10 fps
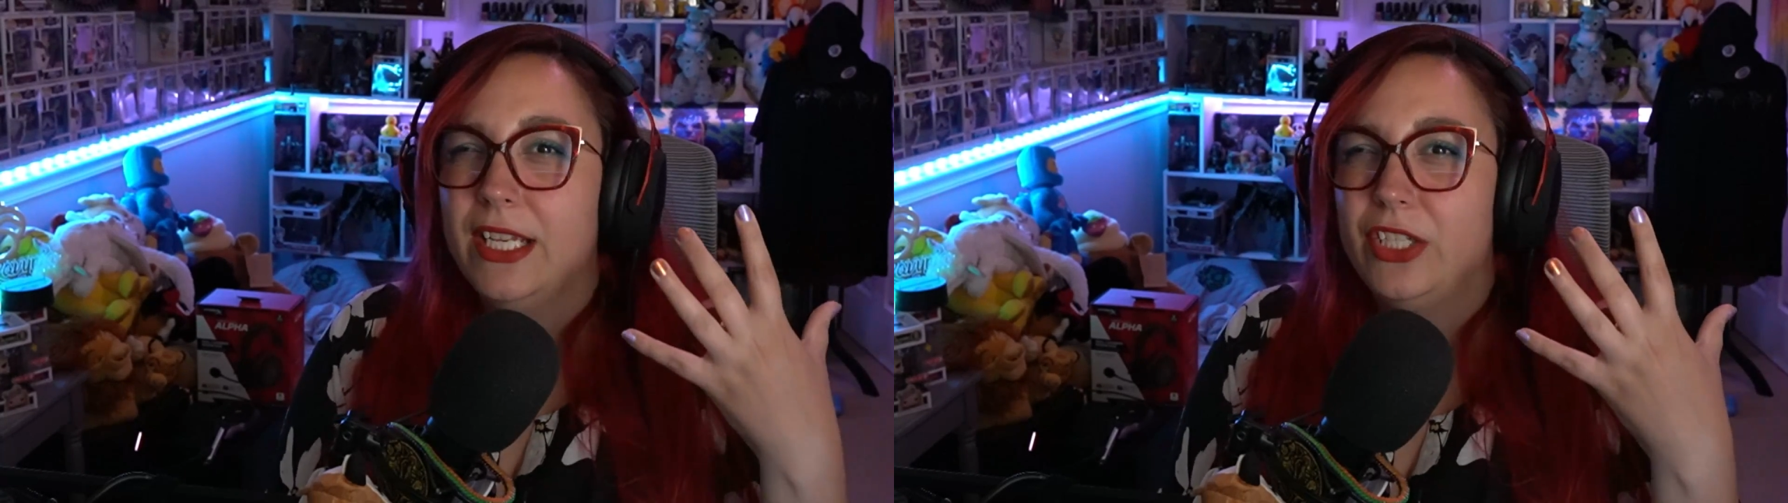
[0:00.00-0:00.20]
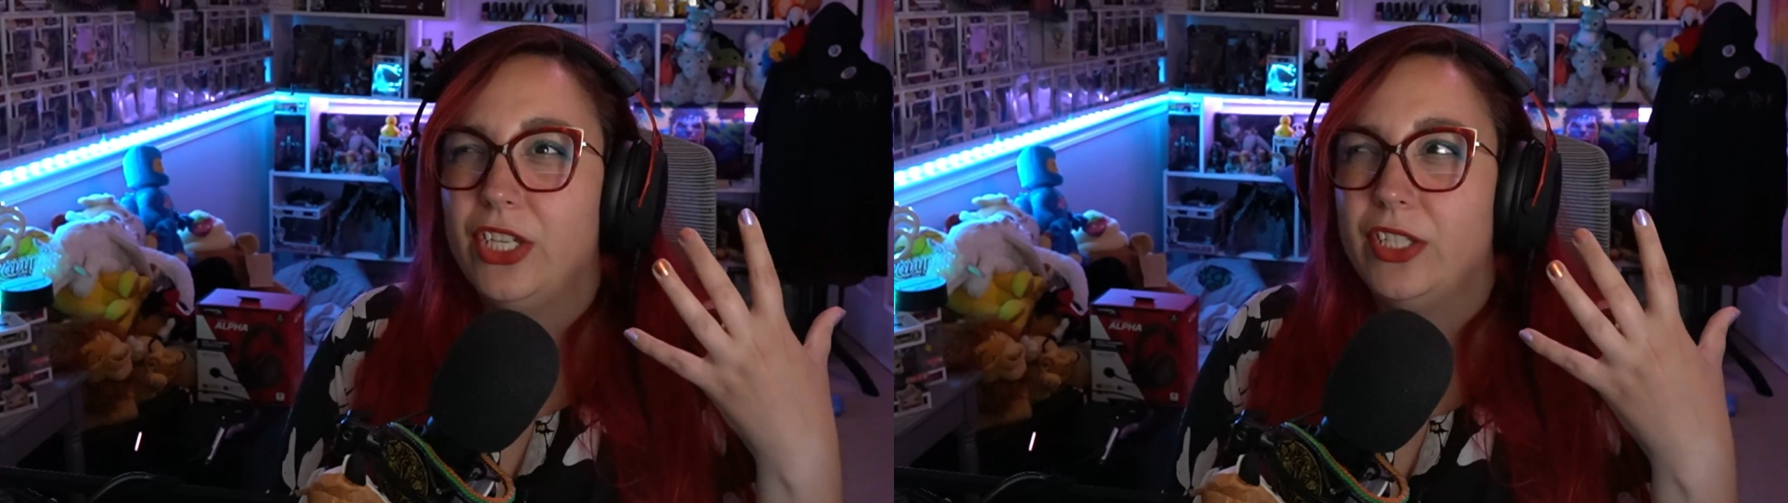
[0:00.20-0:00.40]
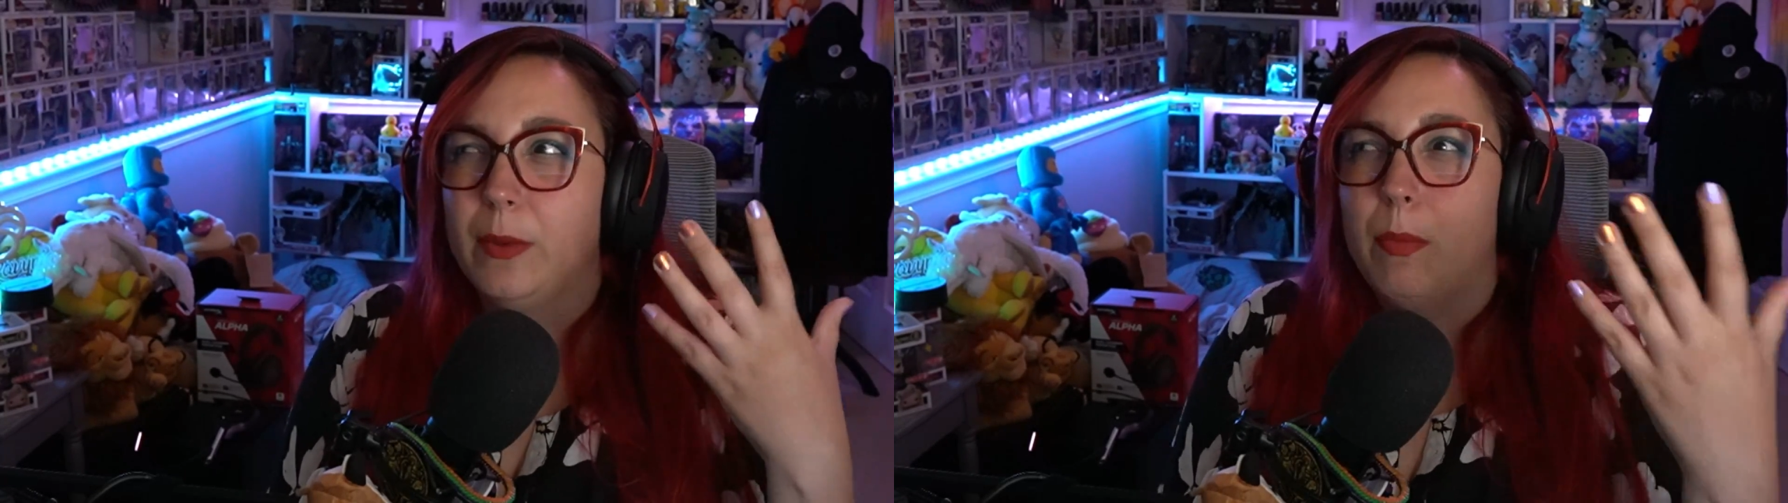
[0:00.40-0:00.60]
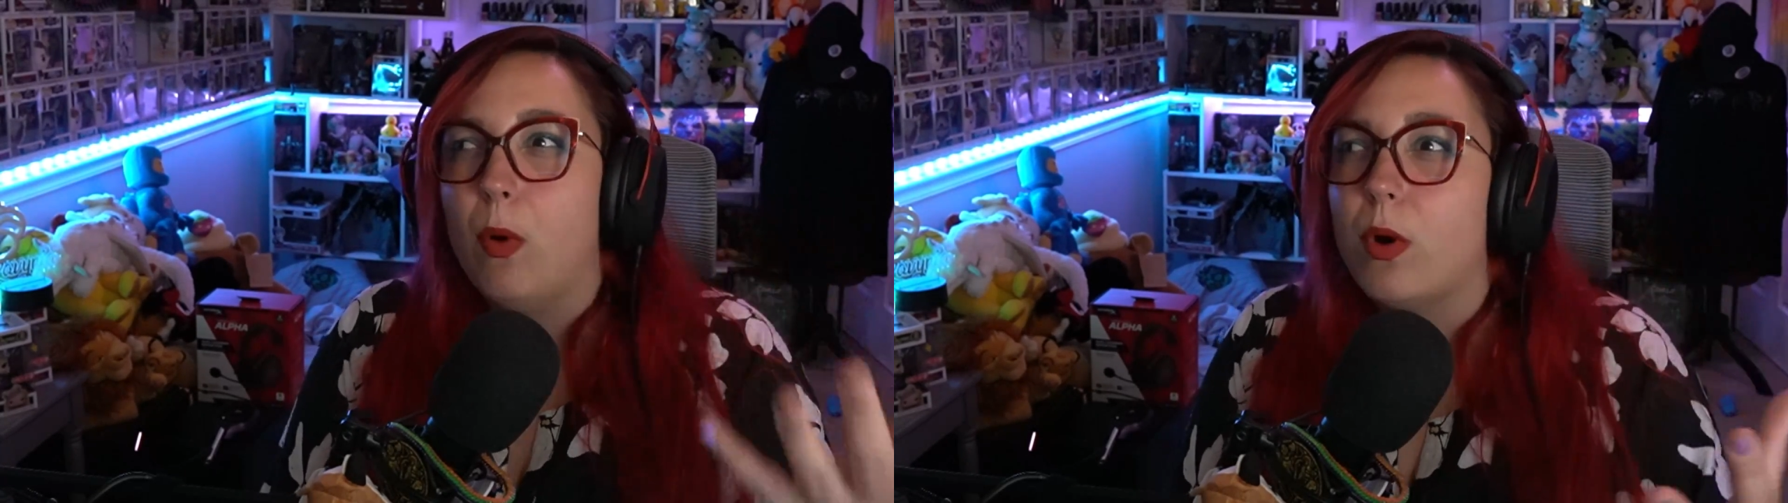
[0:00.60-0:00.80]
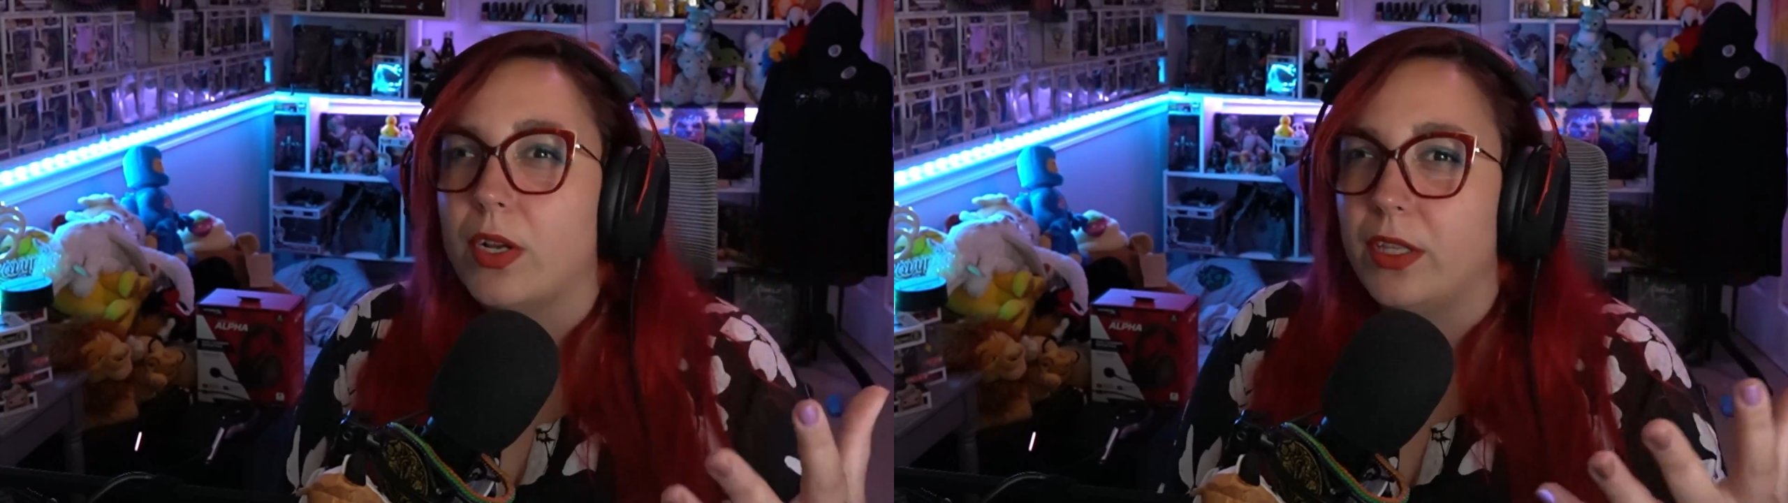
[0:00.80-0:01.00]
to
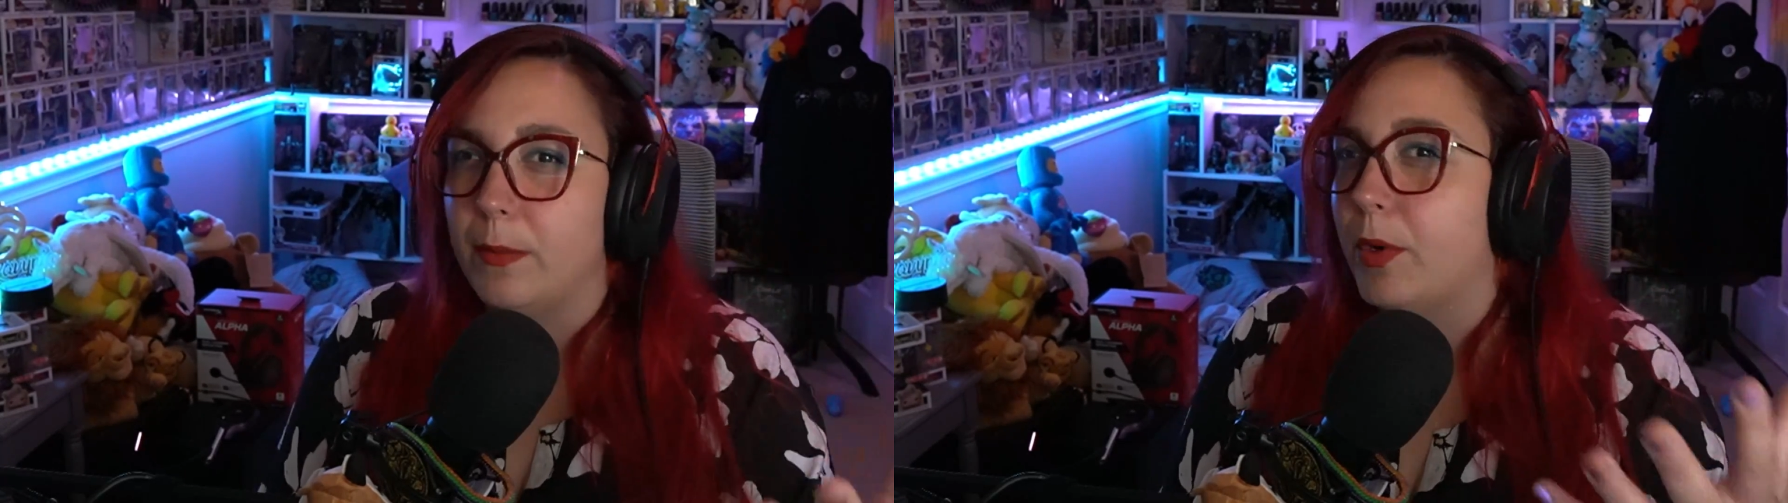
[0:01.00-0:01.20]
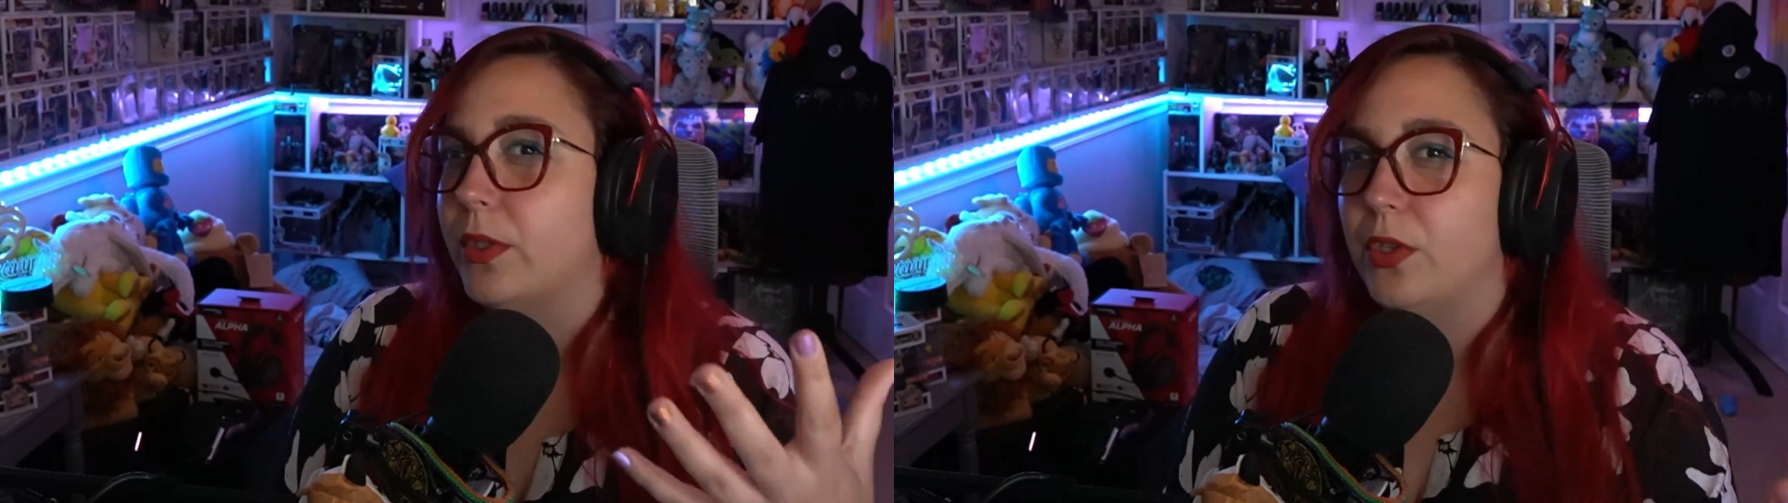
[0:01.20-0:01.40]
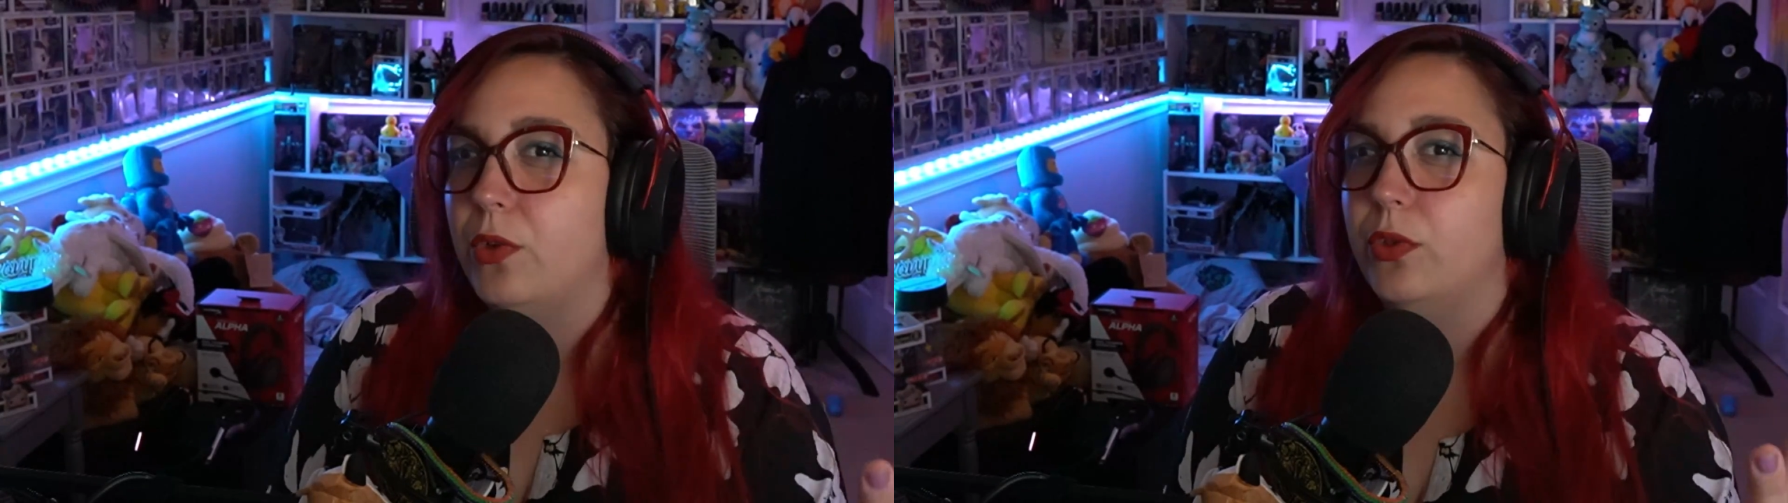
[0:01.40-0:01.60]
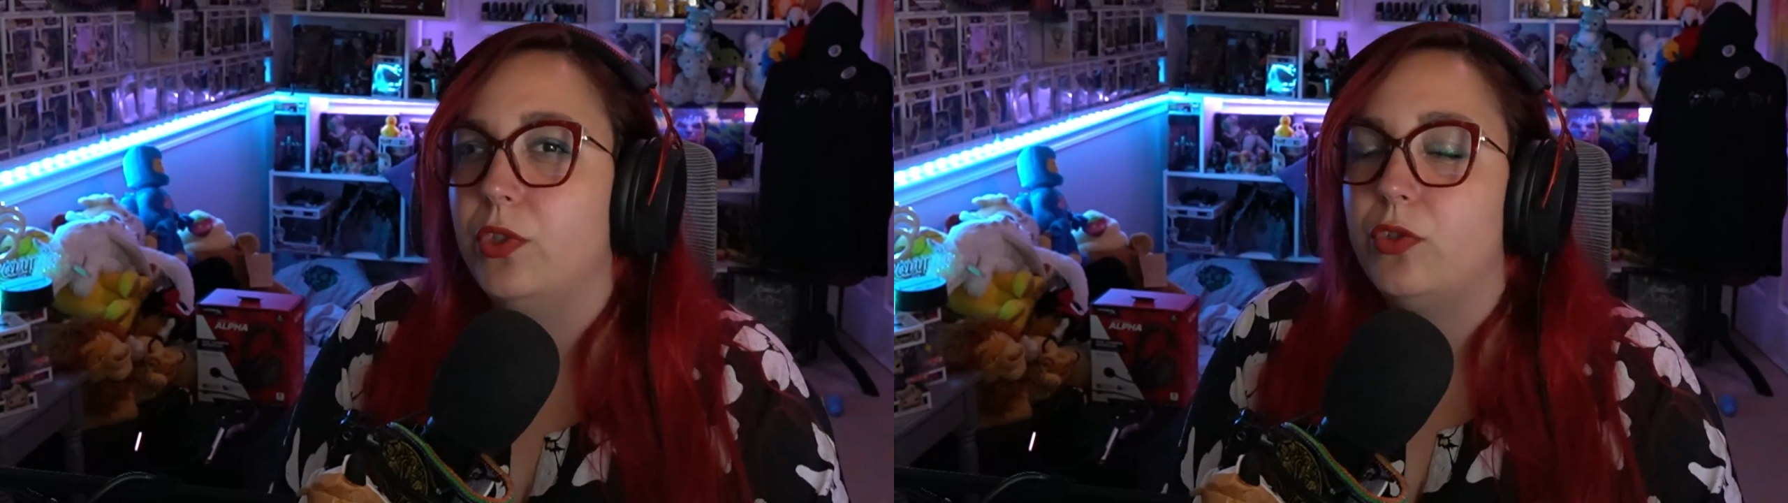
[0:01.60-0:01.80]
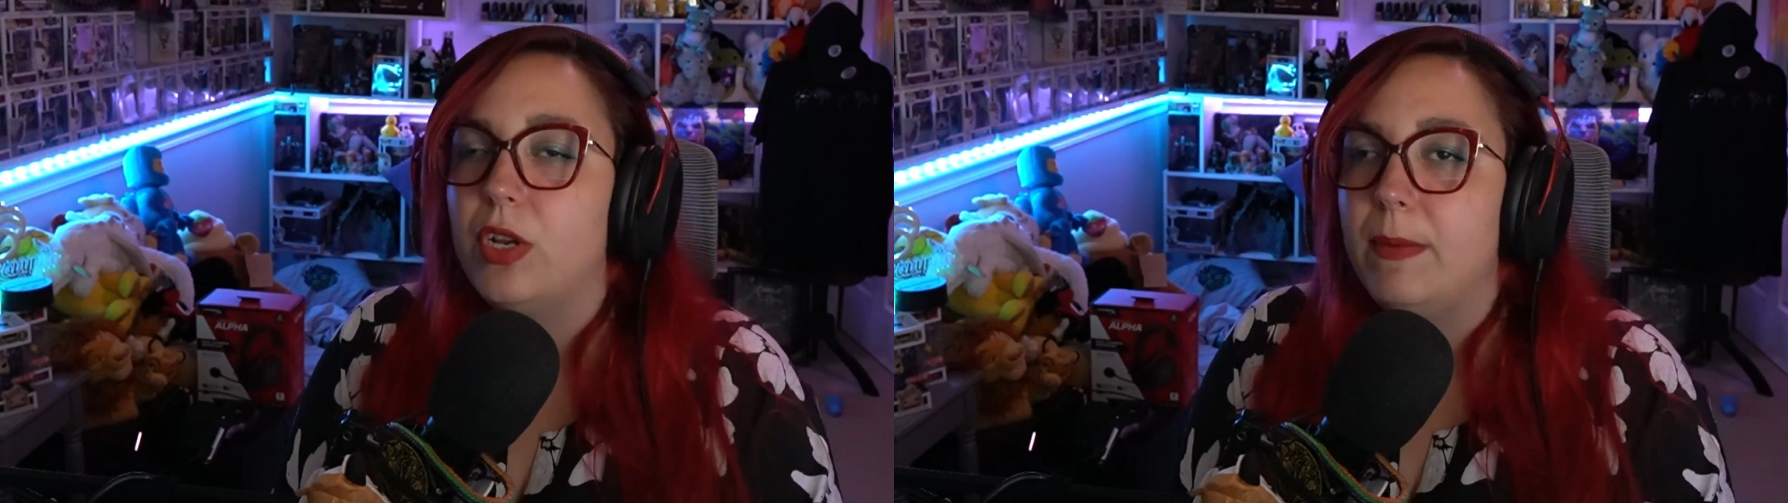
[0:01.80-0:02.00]
support the person who's
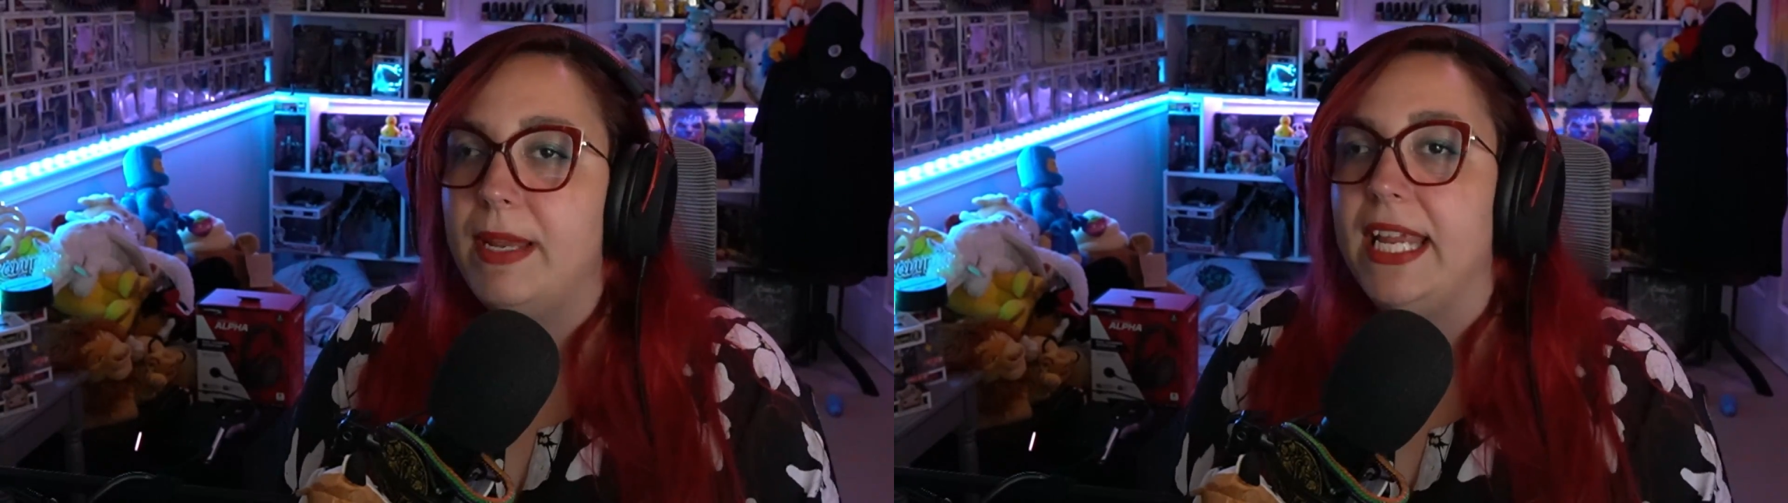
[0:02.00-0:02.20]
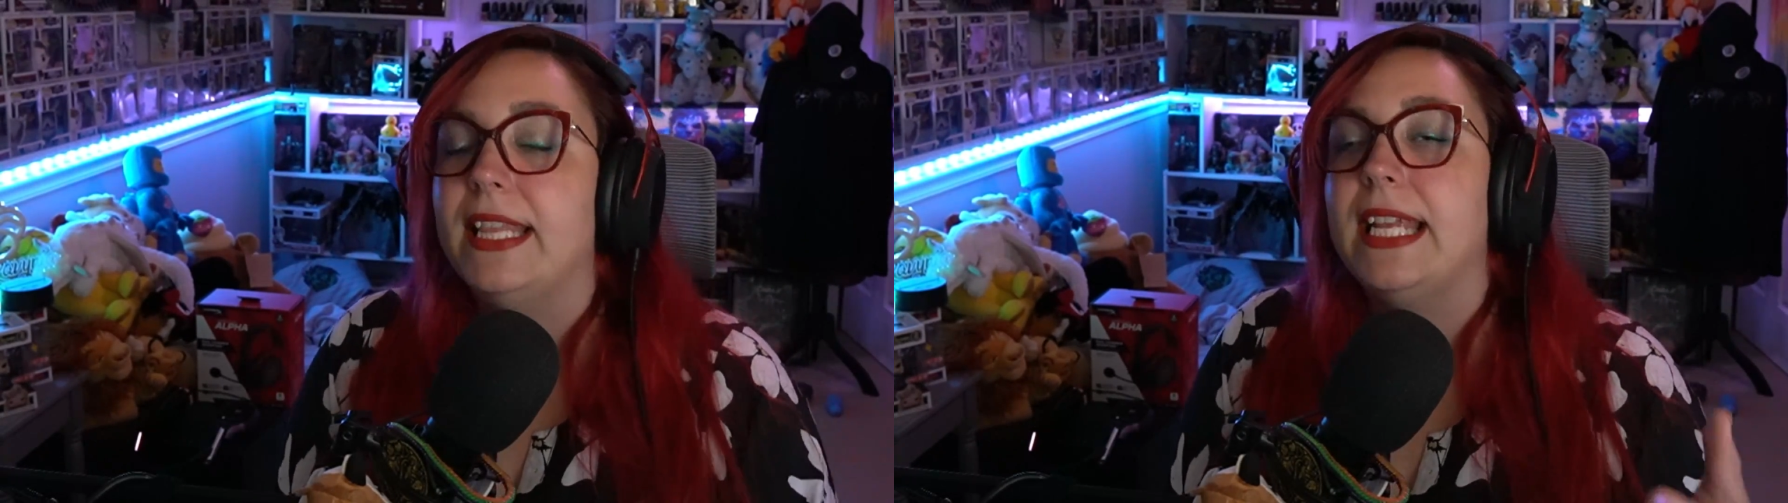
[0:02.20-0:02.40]
streaming,